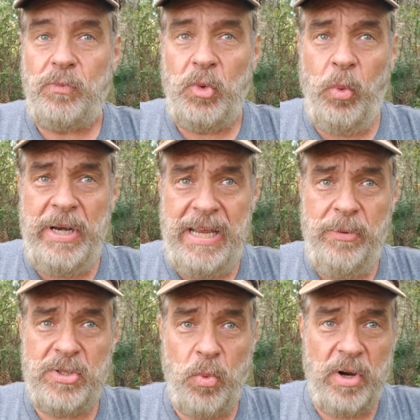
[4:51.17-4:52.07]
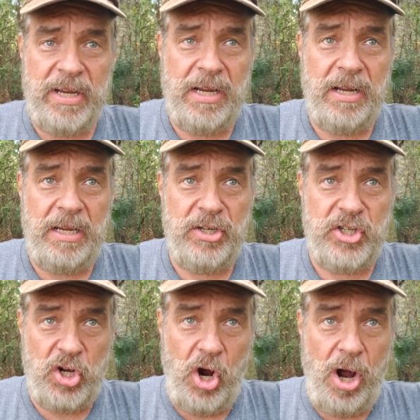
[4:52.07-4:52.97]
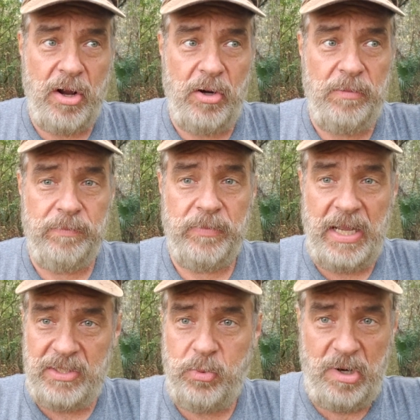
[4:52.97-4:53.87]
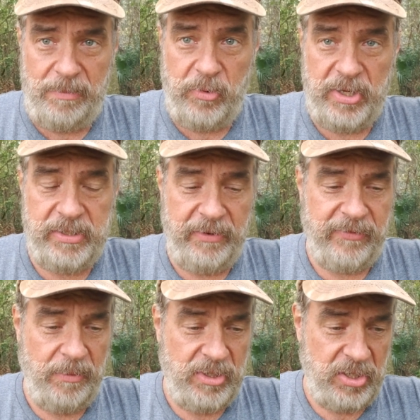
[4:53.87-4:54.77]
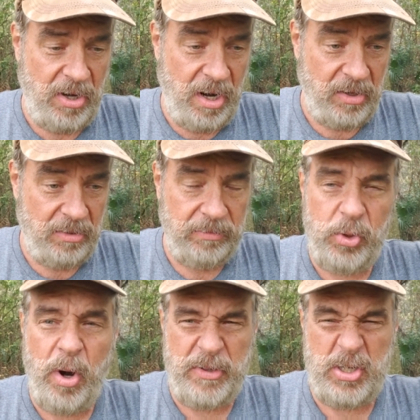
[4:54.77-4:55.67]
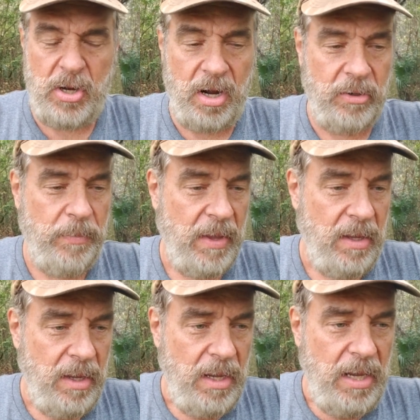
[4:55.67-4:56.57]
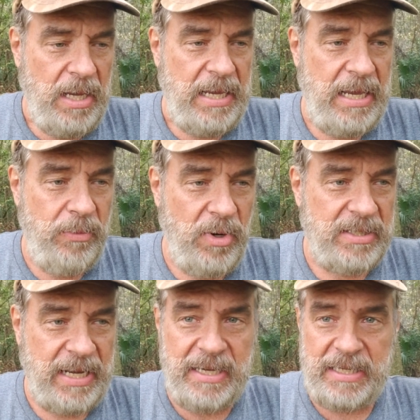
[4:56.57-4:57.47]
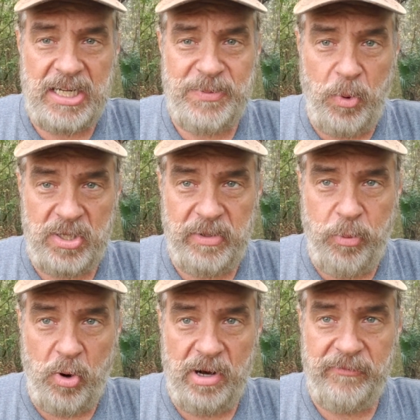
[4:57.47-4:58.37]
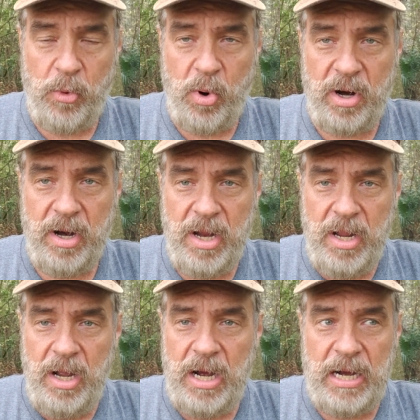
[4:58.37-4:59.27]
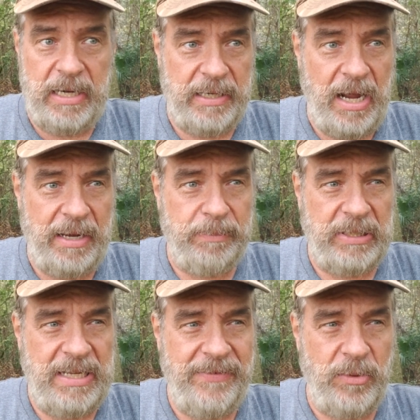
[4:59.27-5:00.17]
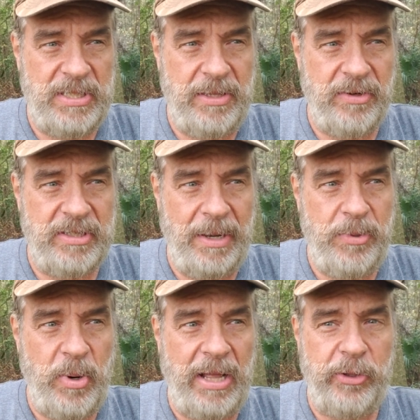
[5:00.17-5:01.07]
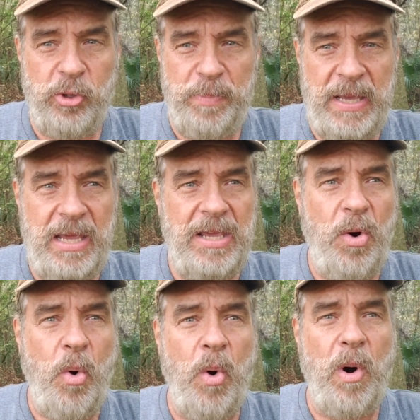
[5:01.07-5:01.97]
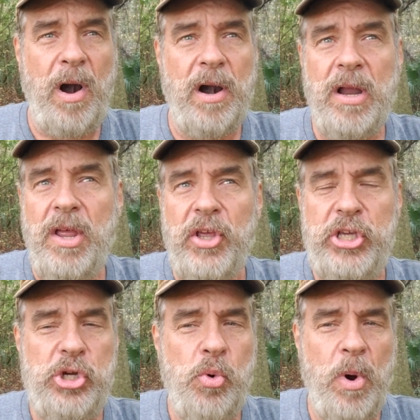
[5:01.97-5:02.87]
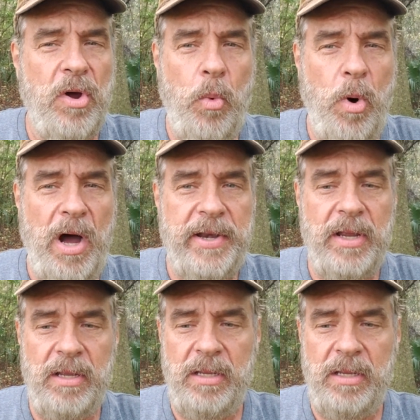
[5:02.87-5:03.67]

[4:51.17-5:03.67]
when he was working in Chicago, that's where I'm originally from, is Chicago, north of Chicago. He was, like I said, a sports reporter for, I believe it was either WLUP or Q101